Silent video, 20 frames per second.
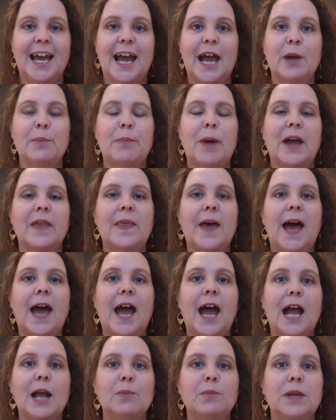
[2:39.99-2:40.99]
And by
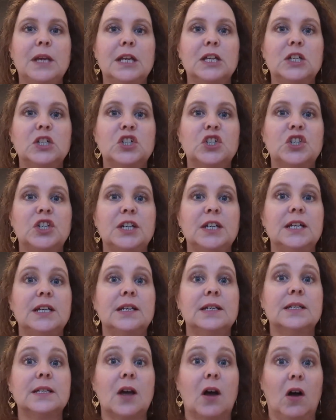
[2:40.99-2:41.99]
that, I mean she
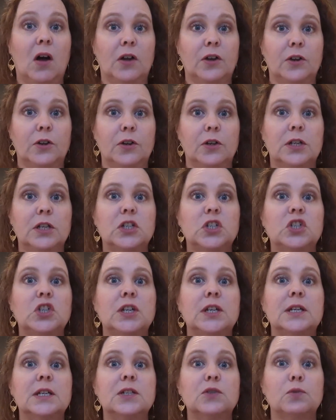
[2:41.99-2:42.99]
is honored, she
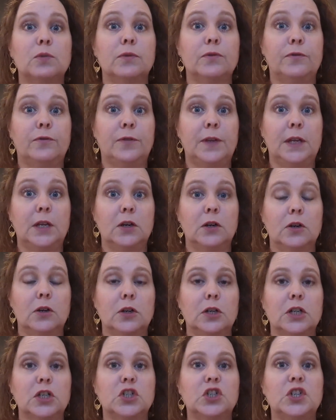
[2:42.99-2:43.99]
is
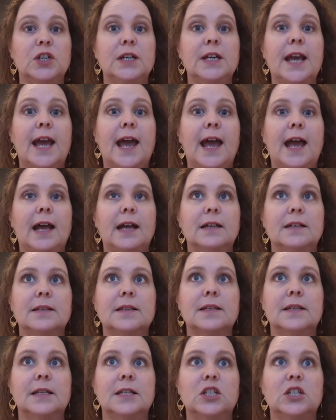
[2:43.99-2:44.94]
revered, she as